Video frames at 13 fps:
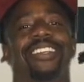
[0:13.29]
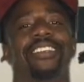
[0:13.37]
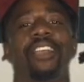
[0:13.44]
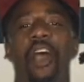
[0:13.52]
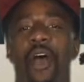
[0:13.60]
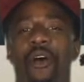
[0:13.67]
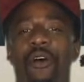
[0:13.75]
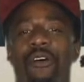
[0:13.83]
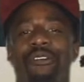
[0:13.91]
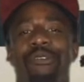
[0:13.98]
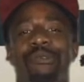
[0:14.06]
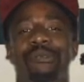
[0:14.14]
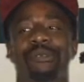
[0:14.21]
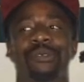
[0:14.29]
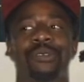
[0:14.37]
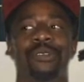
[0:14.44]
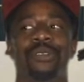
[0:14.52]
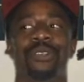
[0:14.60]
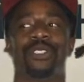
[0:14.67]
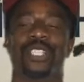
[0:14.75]
Y'all,
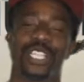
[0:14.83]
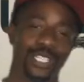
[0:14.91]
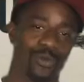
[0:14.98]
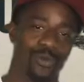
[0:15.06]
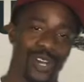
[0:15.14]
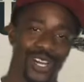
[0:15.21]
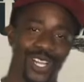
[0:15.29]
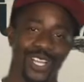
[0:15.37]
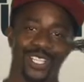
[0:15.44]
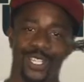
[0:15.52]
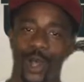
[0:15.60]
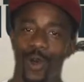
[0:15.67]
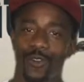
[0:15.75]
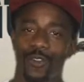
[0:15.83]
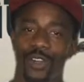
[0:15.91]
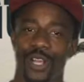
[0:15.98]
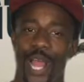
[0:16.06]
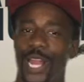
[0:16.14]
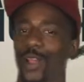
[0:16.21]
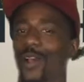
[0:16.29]
season one is
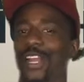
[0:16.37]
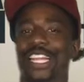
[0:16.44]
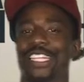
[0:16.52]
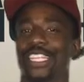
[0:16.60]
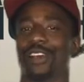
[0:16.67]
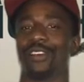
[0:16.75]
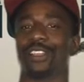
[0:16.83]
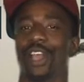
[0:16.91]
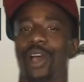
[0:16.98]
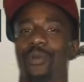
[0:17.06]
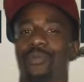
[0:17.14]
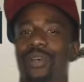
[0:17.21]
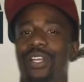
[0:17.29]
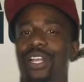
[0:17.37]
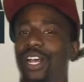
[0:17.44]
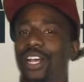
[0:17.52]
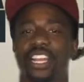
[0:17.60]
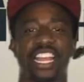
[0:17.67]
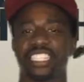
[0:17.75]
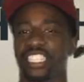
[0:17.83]
over. I know I didn't tell y'all, but
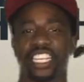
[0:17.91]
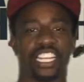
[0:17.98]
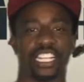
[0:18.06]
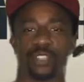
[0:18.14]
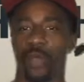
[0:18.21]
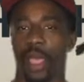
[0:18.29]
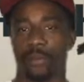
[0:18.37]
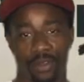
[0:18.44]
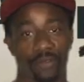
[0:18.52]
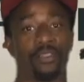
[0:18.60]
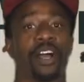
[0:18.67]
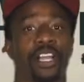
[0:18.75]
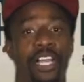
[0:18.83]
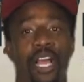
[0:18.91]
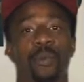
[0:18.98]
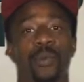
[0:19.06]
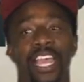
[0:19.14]
uh, that shit is wrapped the fuck up.